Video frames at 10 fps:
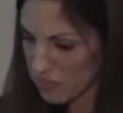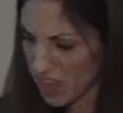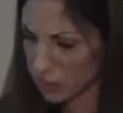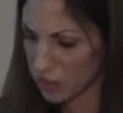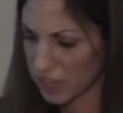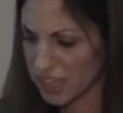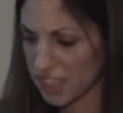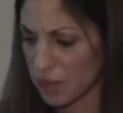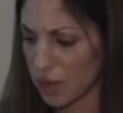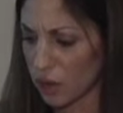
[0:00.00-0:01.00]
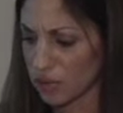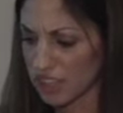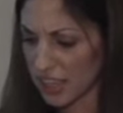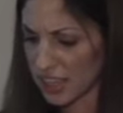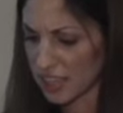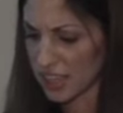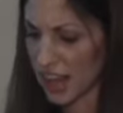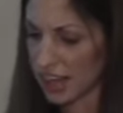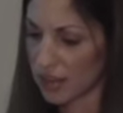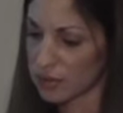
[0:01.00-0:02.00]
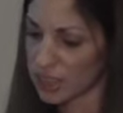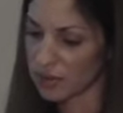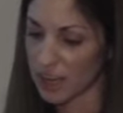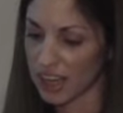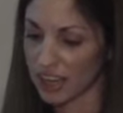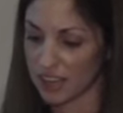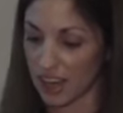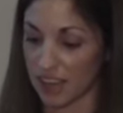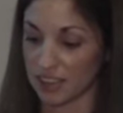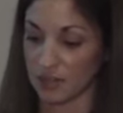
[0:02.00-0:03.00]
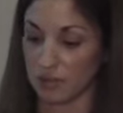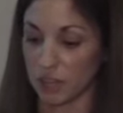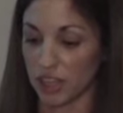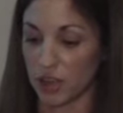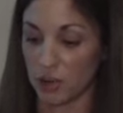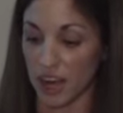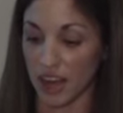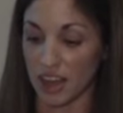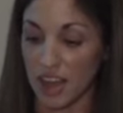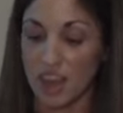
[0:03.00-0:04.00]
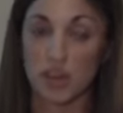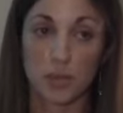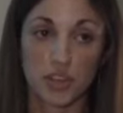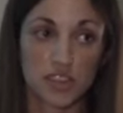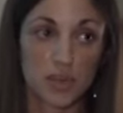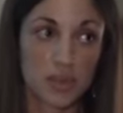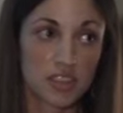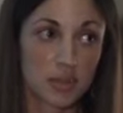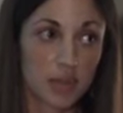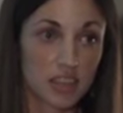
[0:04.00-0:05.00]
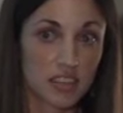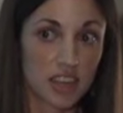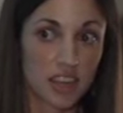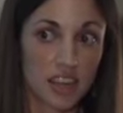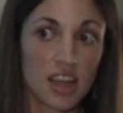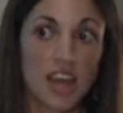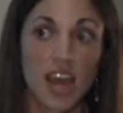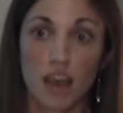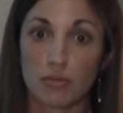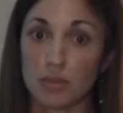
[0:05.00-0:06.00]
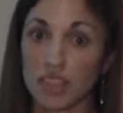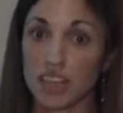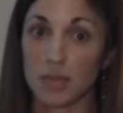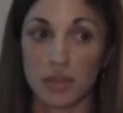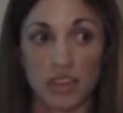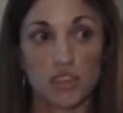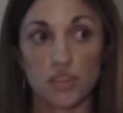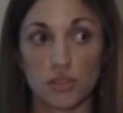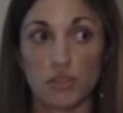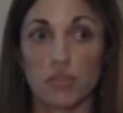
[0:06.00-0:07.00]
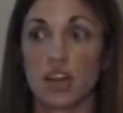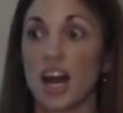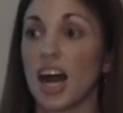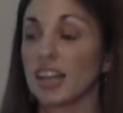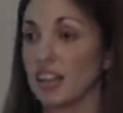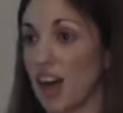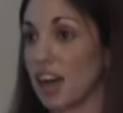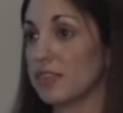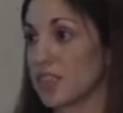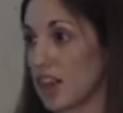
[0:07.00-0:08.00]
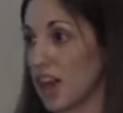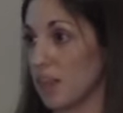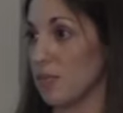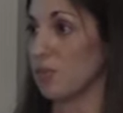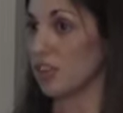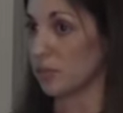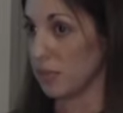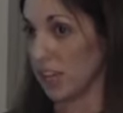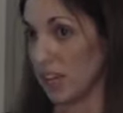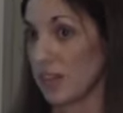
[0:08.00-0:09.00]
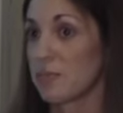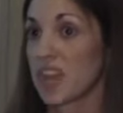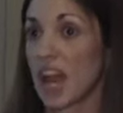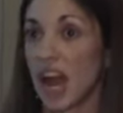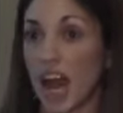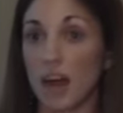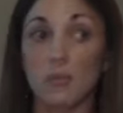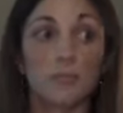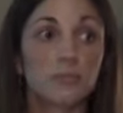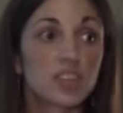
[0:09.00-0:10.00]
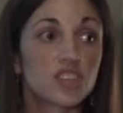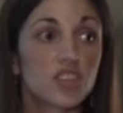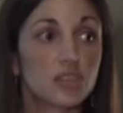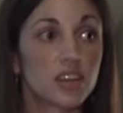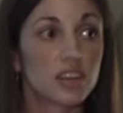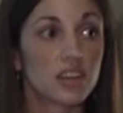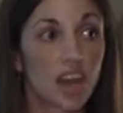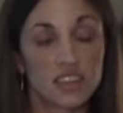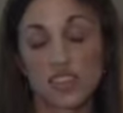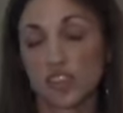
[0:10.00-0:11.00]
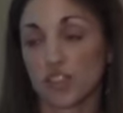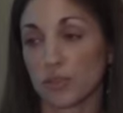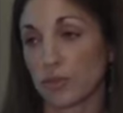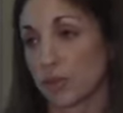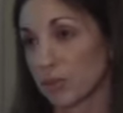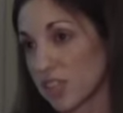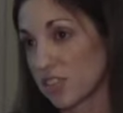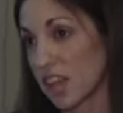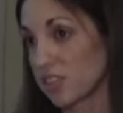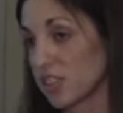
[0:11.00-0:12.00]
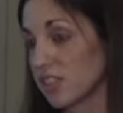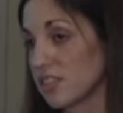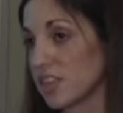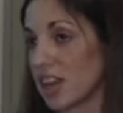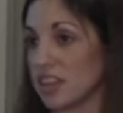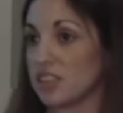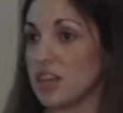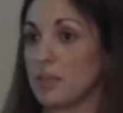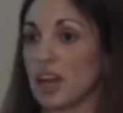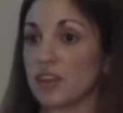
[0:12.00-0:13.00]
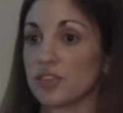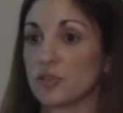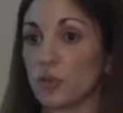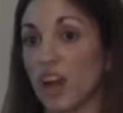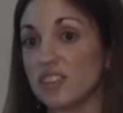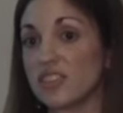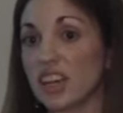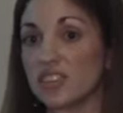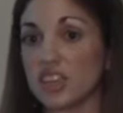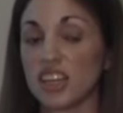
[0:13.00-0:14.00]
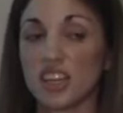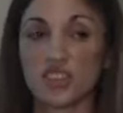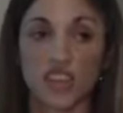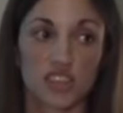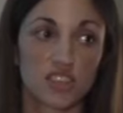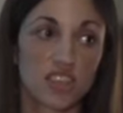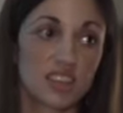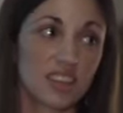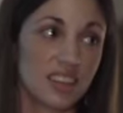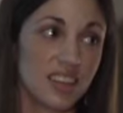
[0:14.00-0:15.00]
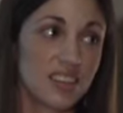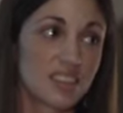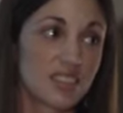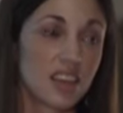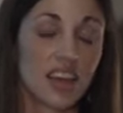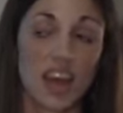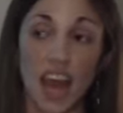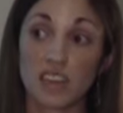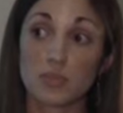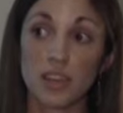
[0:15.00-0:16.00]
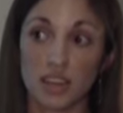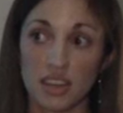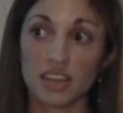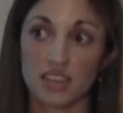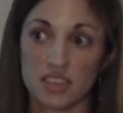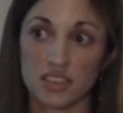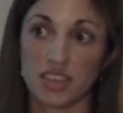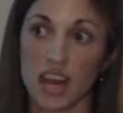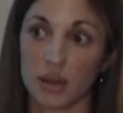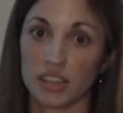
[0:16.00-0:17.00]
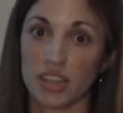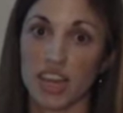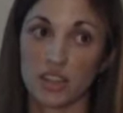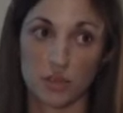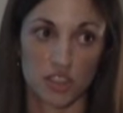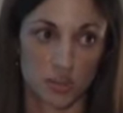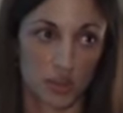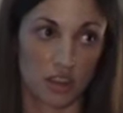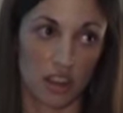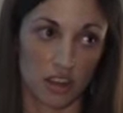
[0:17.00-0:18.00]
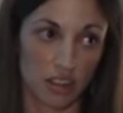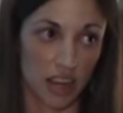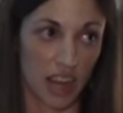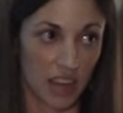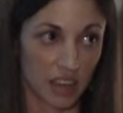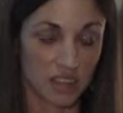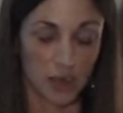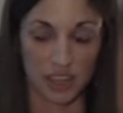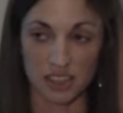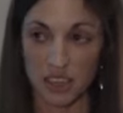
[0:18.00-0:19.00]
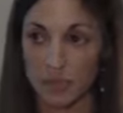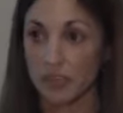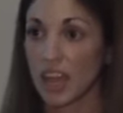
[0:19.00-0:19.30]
And reflecting on my own study design, I really recognize and am fully aware that participants in my study have really committed to a lot of time with me. I see children for 3 sessions, and I see parents for 1 session. Each session has been at least an hour in length, which has been longer than I had expected.